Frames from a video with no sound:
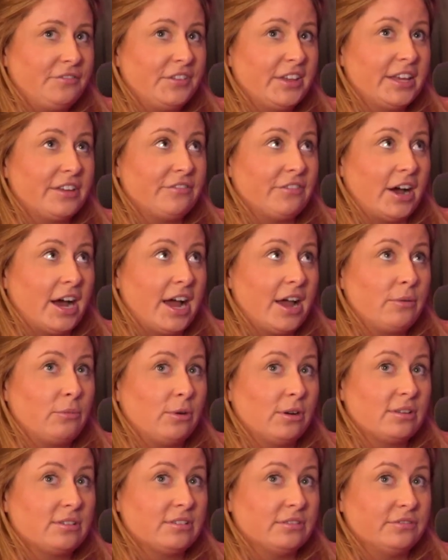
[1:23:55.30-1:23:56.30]
I think if I
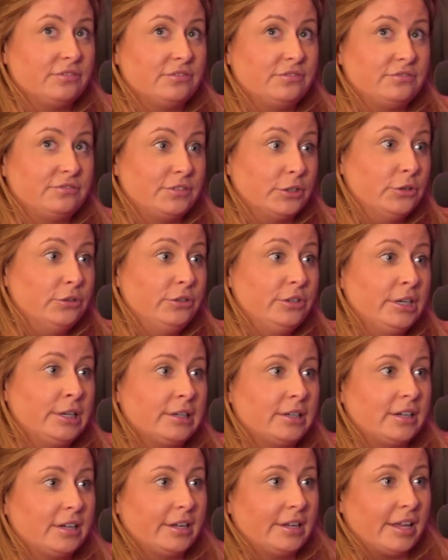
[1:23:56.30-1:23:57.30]
was a
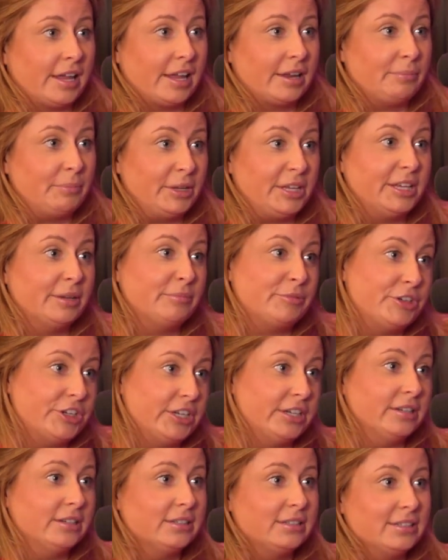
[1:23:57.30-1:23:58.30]
food, I'd be
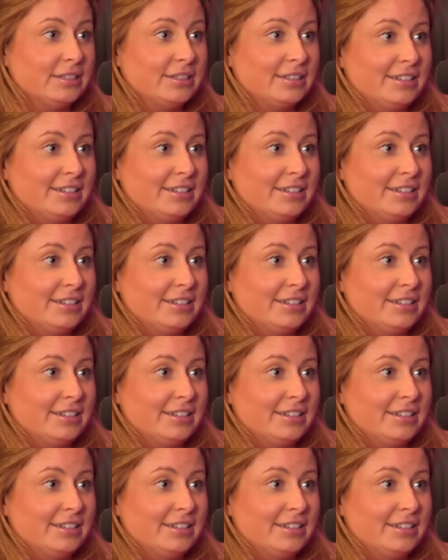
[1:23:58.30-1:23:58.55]
kimchi.